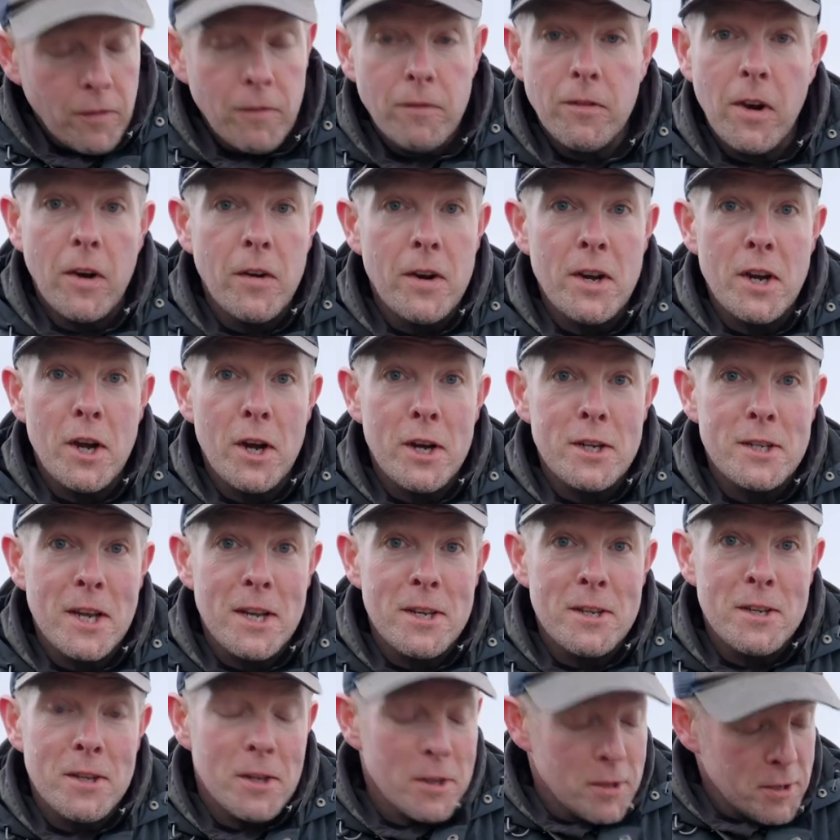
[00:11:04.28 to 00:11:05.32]
Very nice
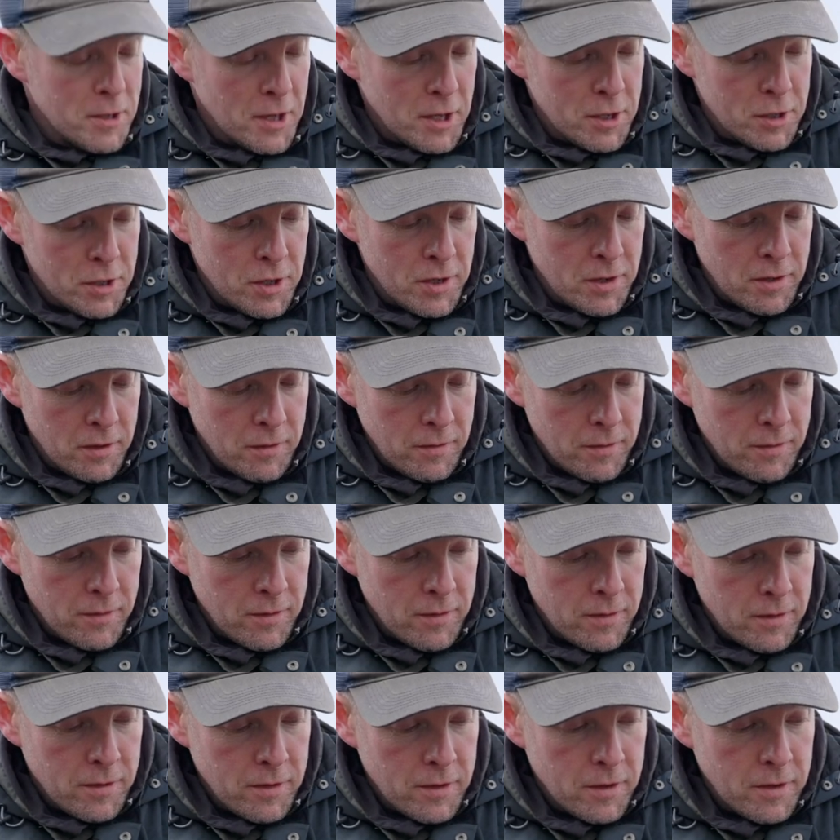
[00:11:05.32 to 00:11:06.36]
end to the session.
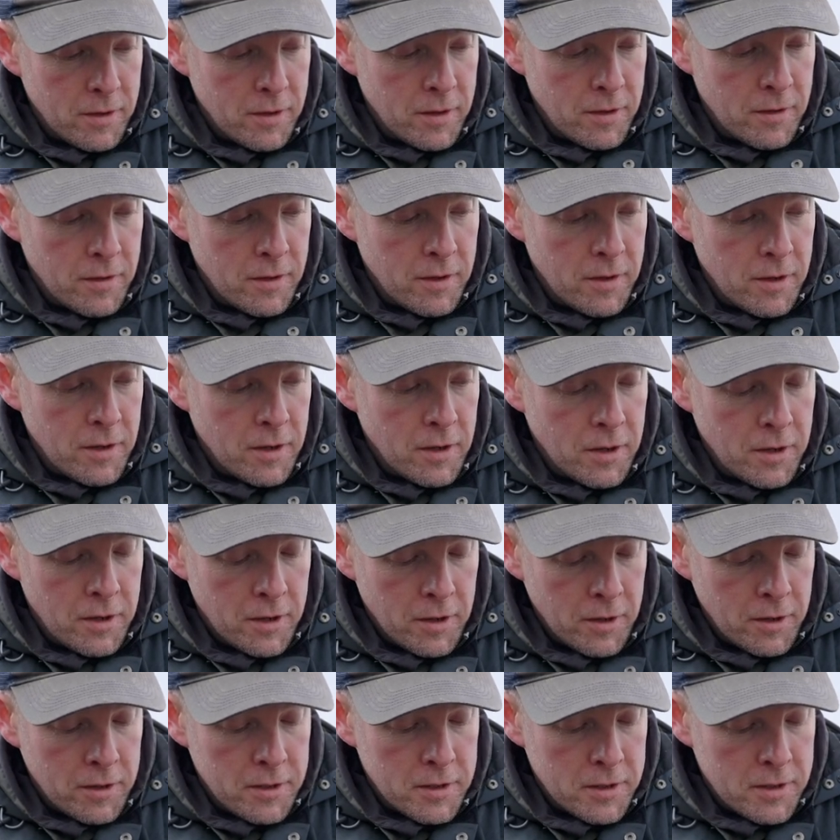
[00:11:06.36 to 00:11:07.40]

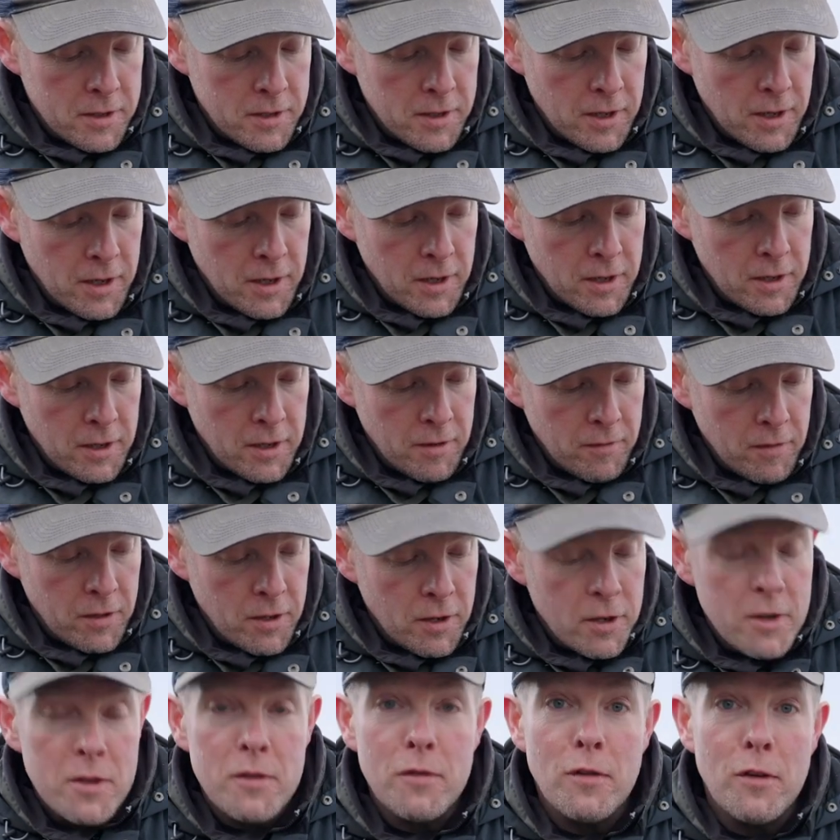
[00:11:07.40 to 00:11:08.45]
Nice, another
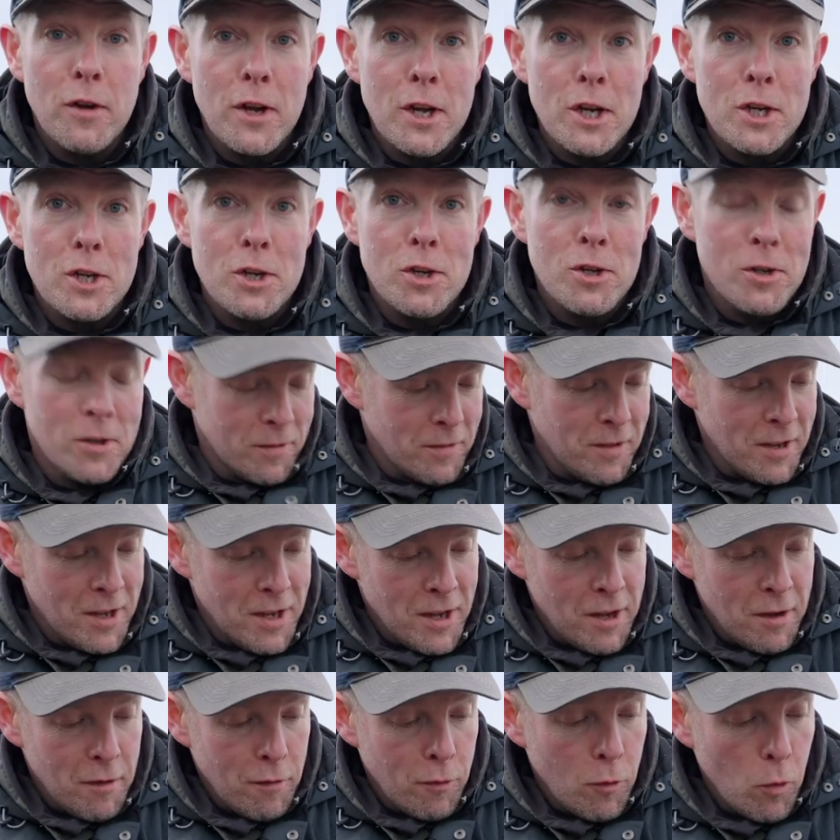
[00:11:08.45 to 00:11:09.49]
nice fish.
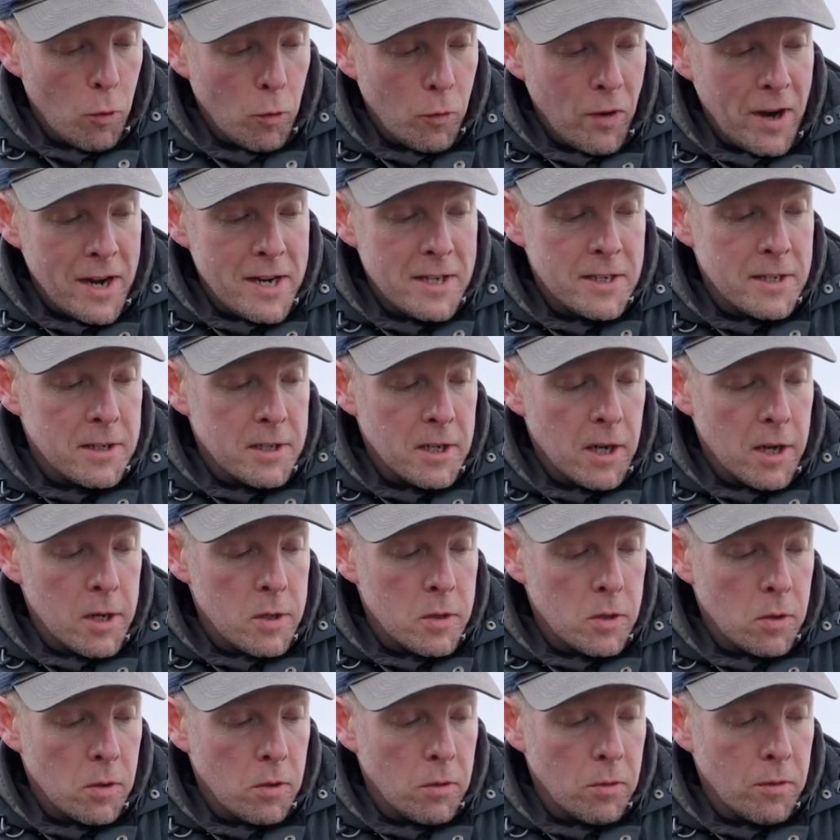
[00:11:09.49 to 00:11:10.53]
4 rays in
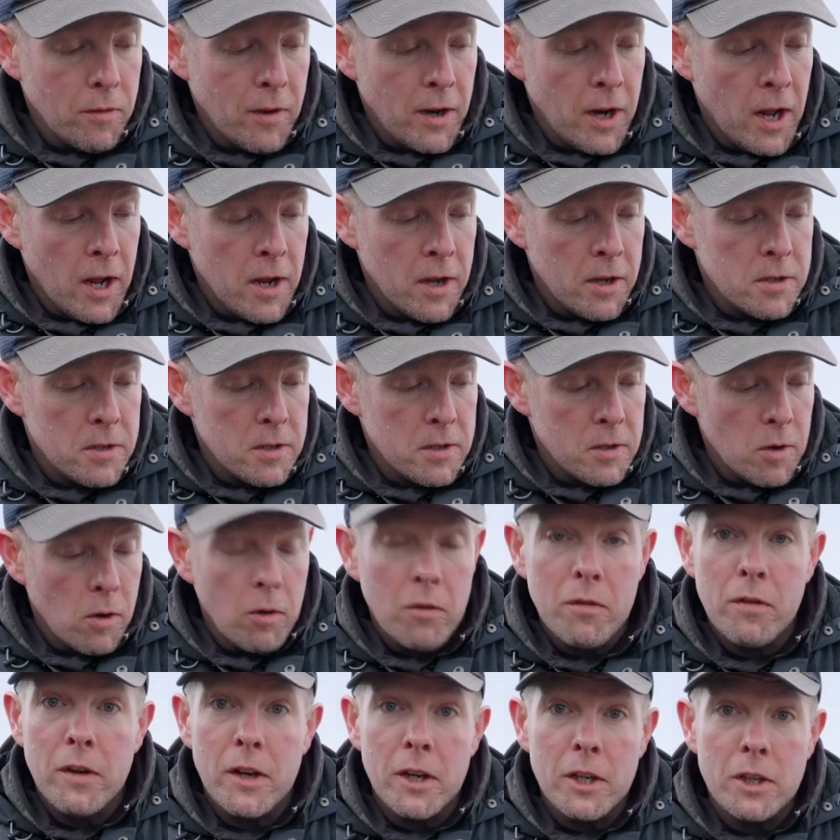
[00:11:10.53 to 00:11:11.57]
total. We've had bass,
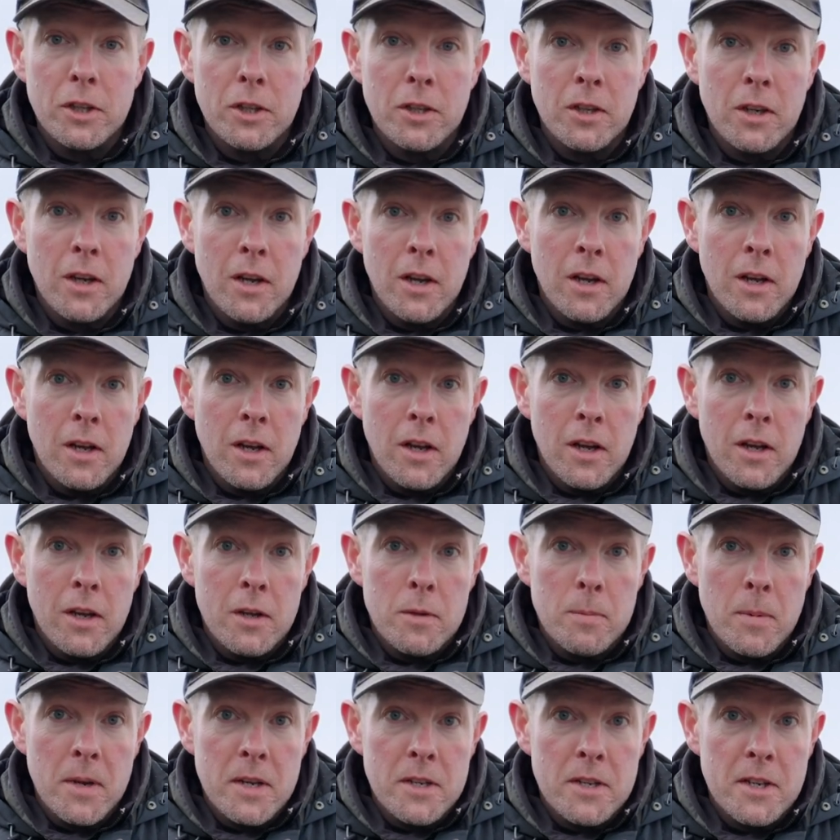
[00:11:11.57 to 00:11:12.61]

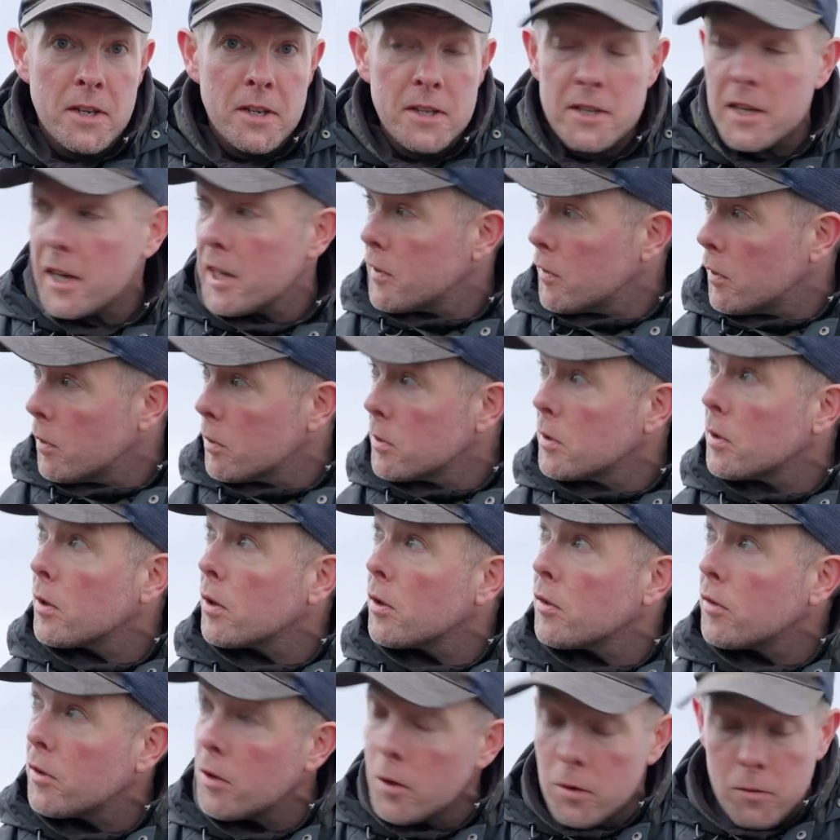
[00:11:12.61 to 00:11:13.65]
dogfish. Been successful. We've still
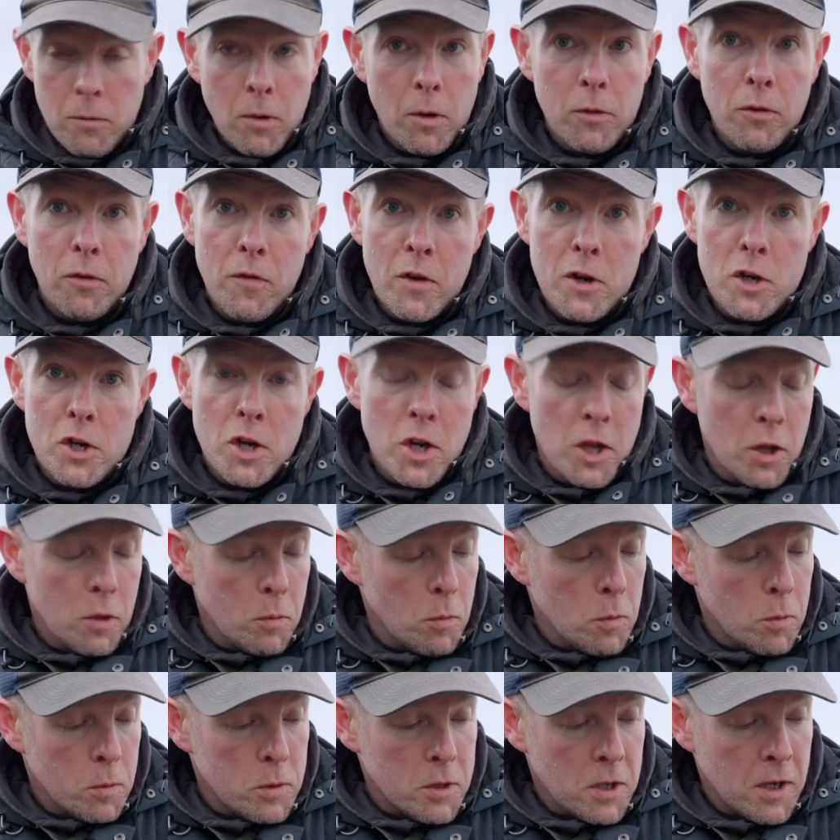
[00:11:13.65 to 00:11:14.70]
got 2 rods fishing in the
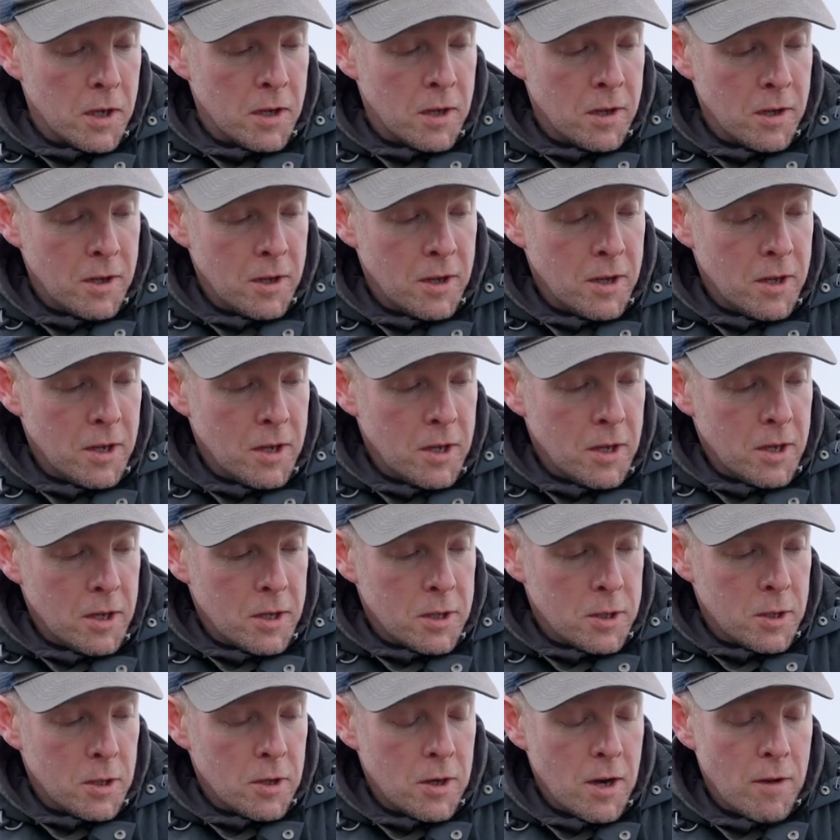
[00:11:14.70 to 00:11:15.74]
water,
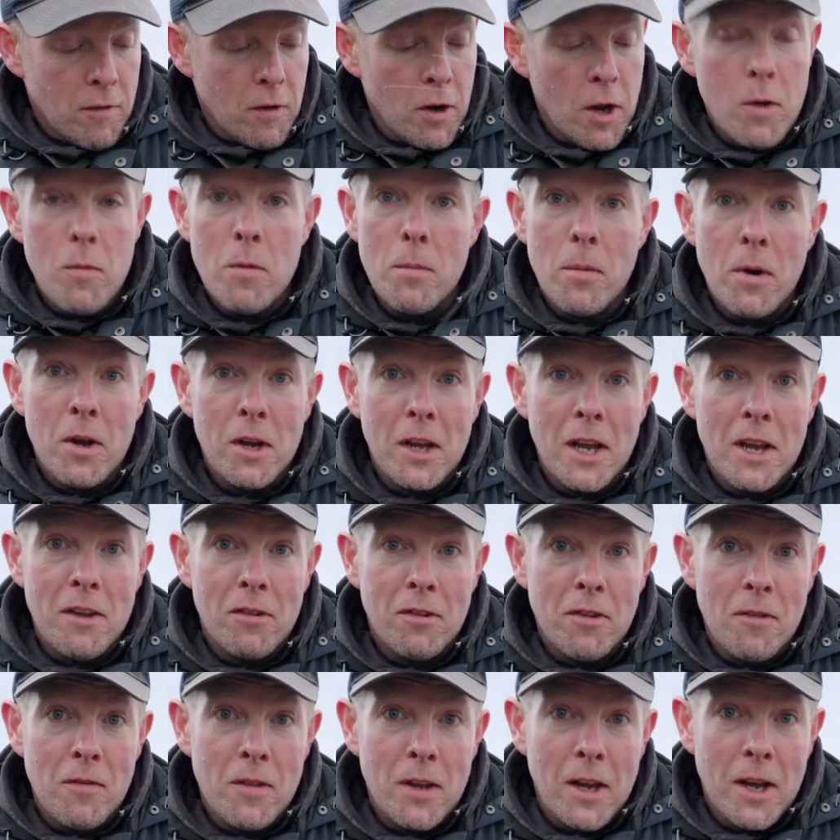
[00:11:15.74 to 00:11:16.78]
so you never know. We might get
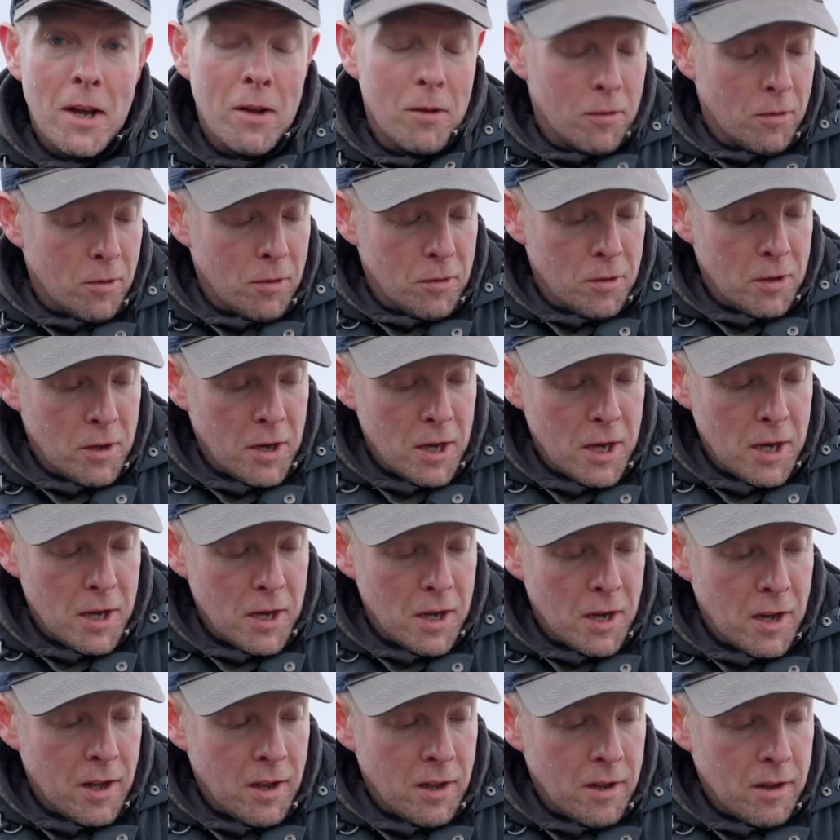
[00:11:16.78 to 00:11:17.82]
something else on
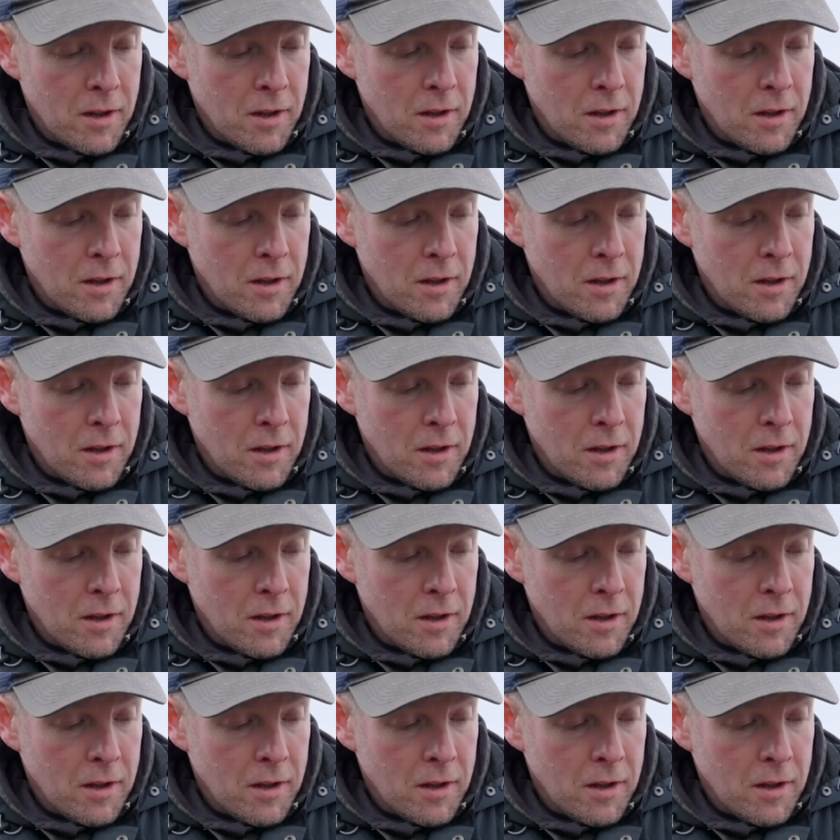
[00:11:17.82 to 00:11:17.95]
the